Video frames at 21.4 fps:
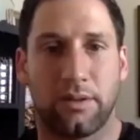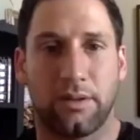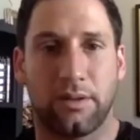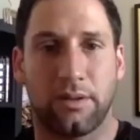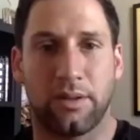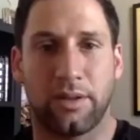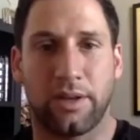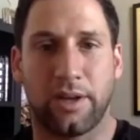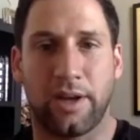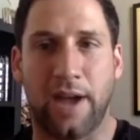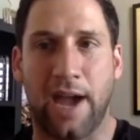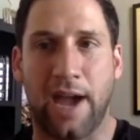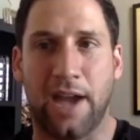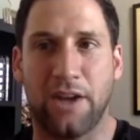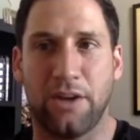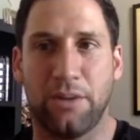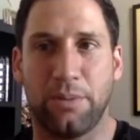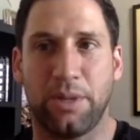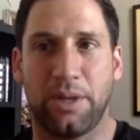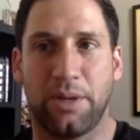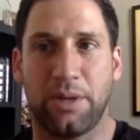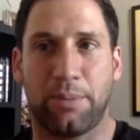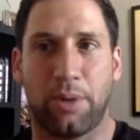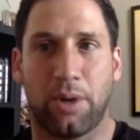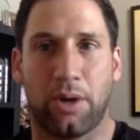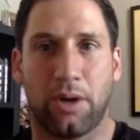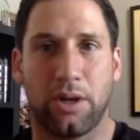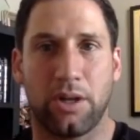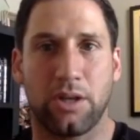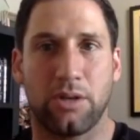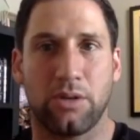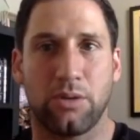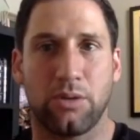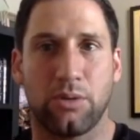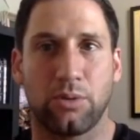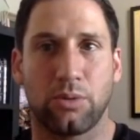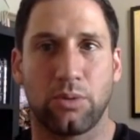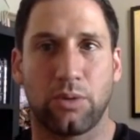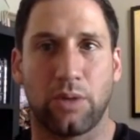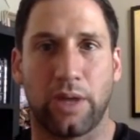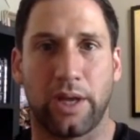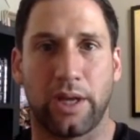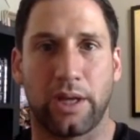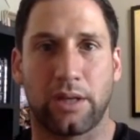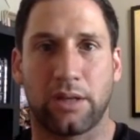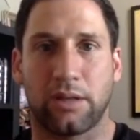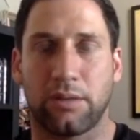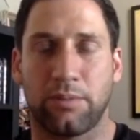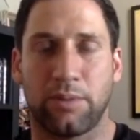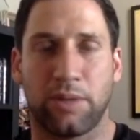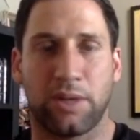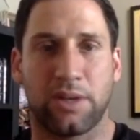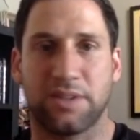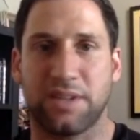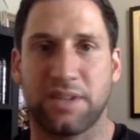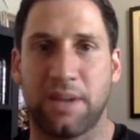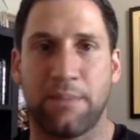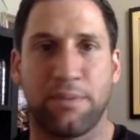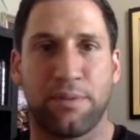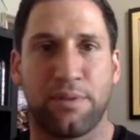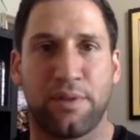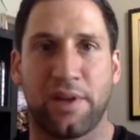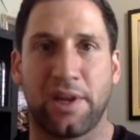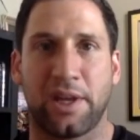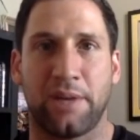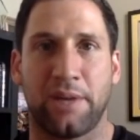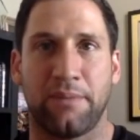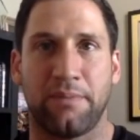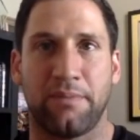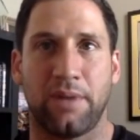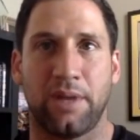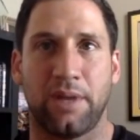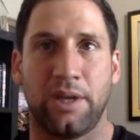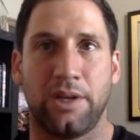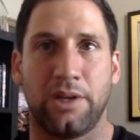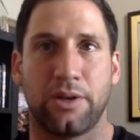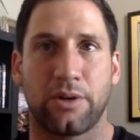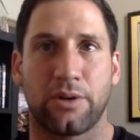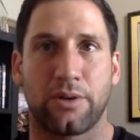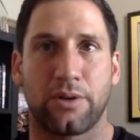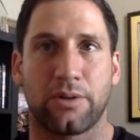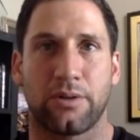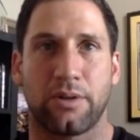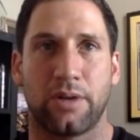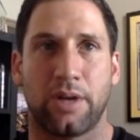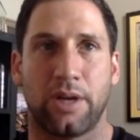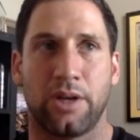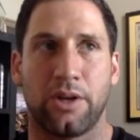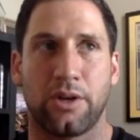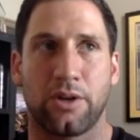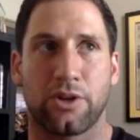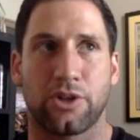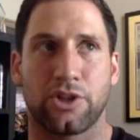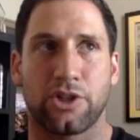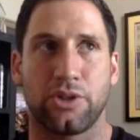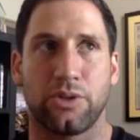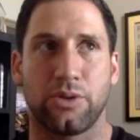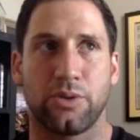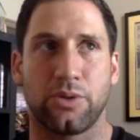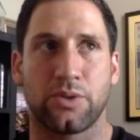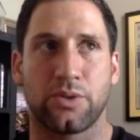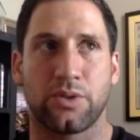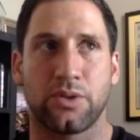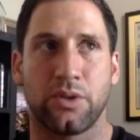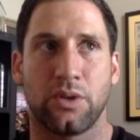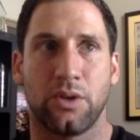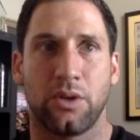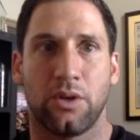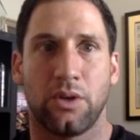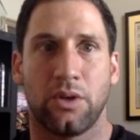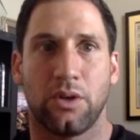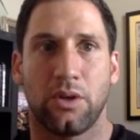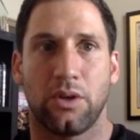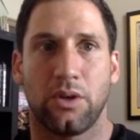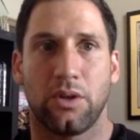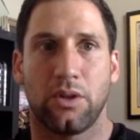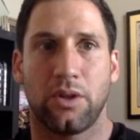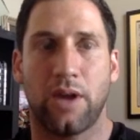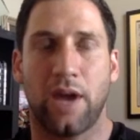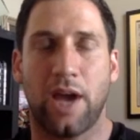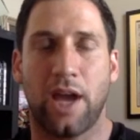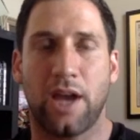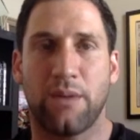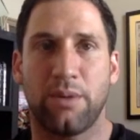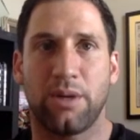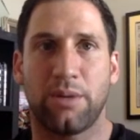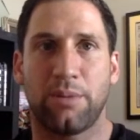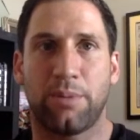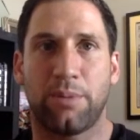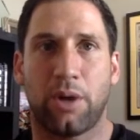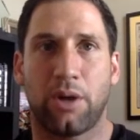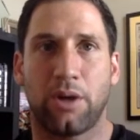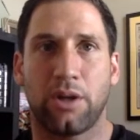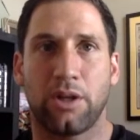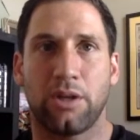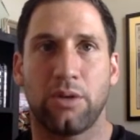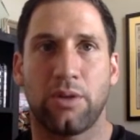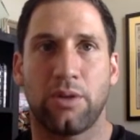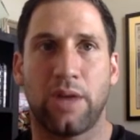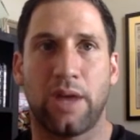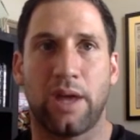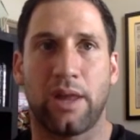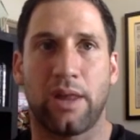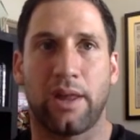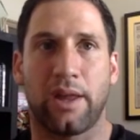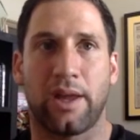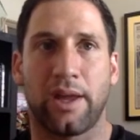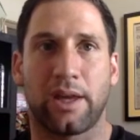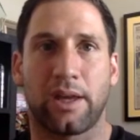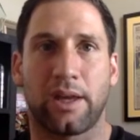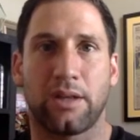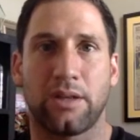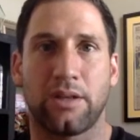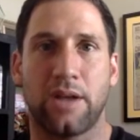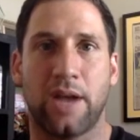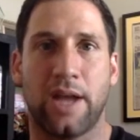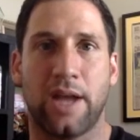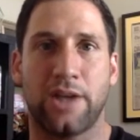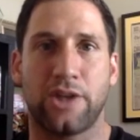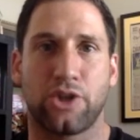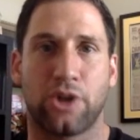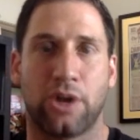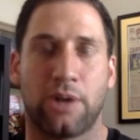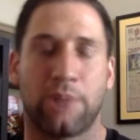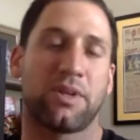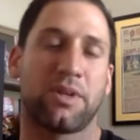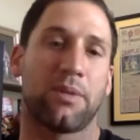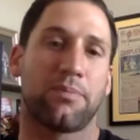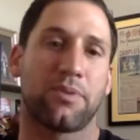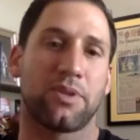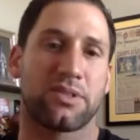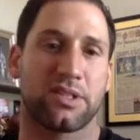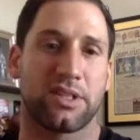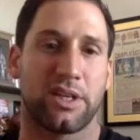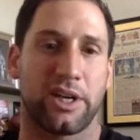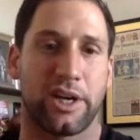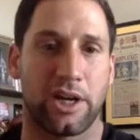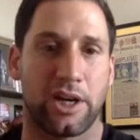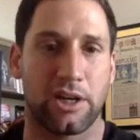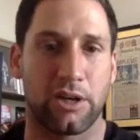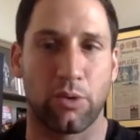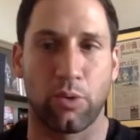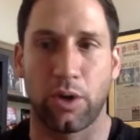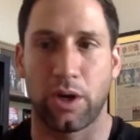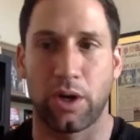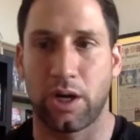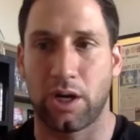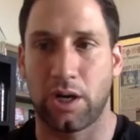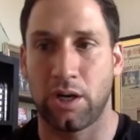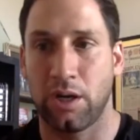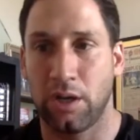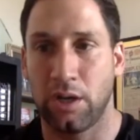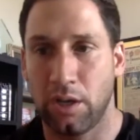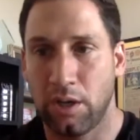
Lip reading: There had to have been a part of you, because I'm thinking in your shoes, there had to have been a part of you that had dreamt up the scenario where